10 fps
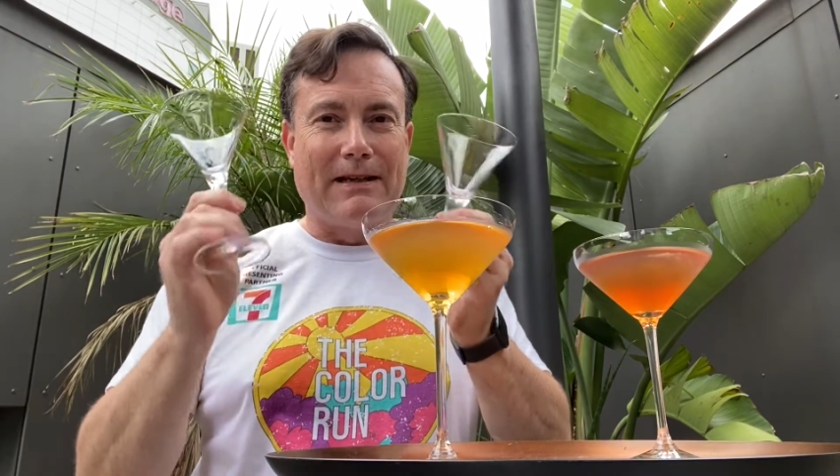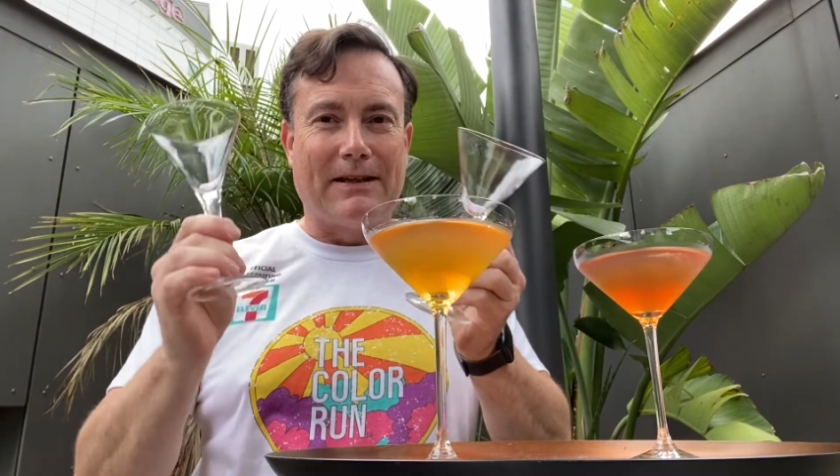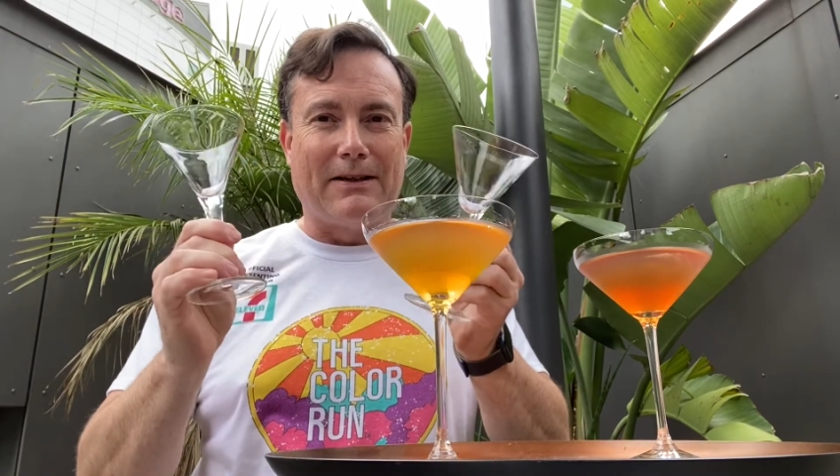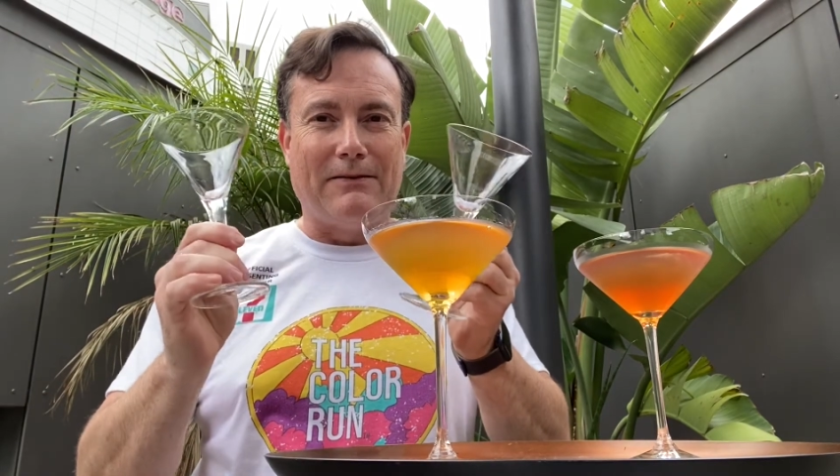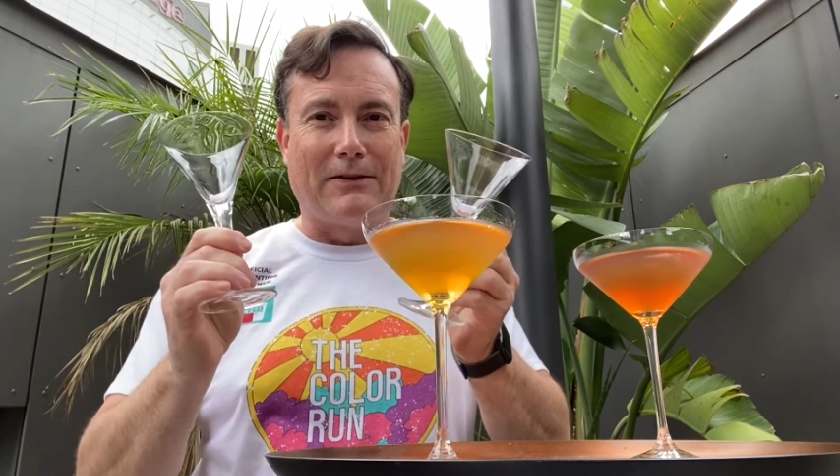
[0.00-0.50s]
Now
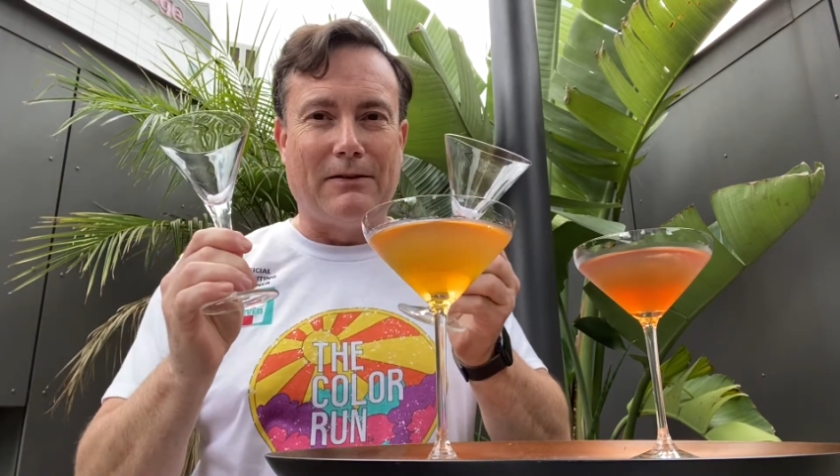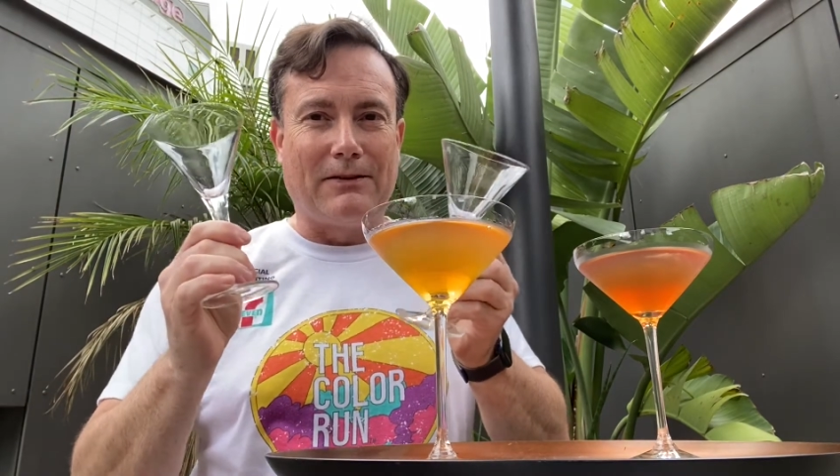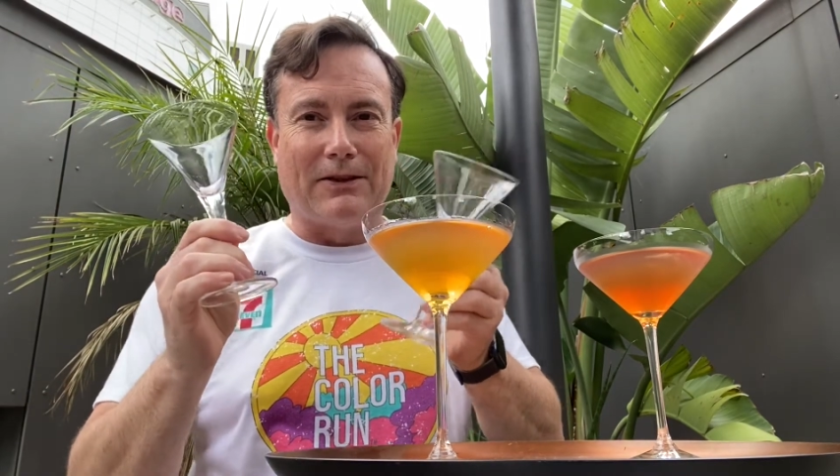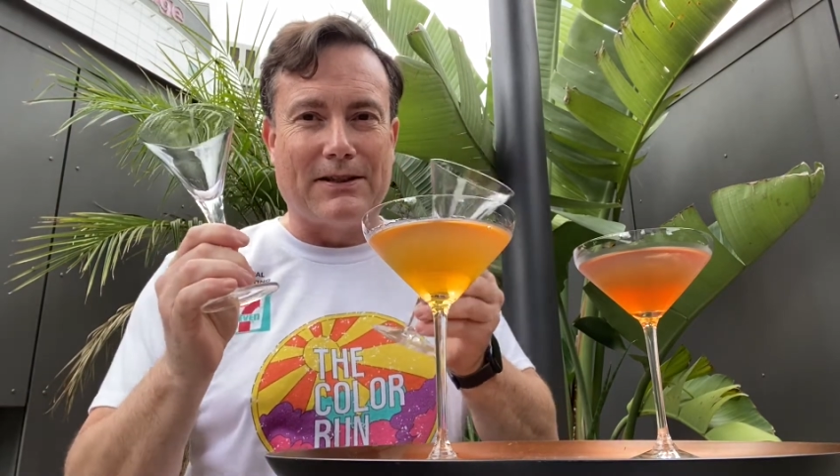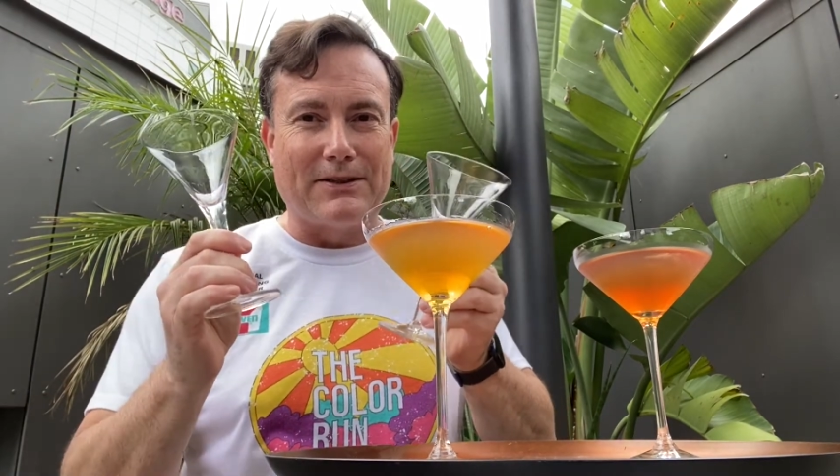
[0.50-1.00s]
that I've
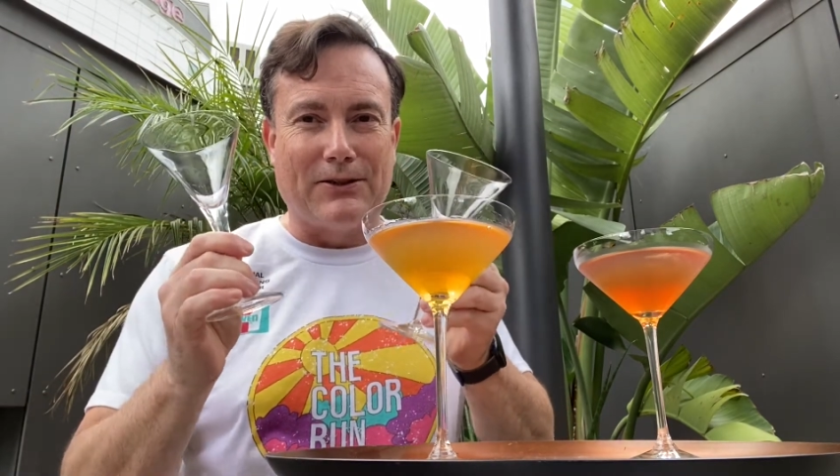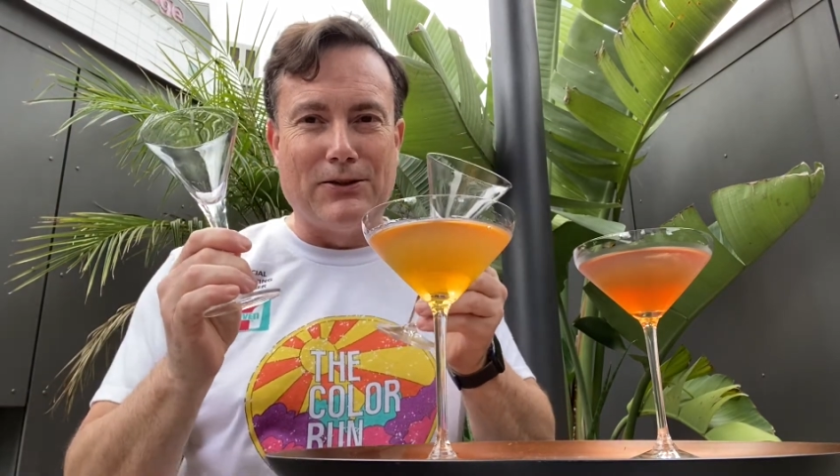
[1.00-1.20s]
got this on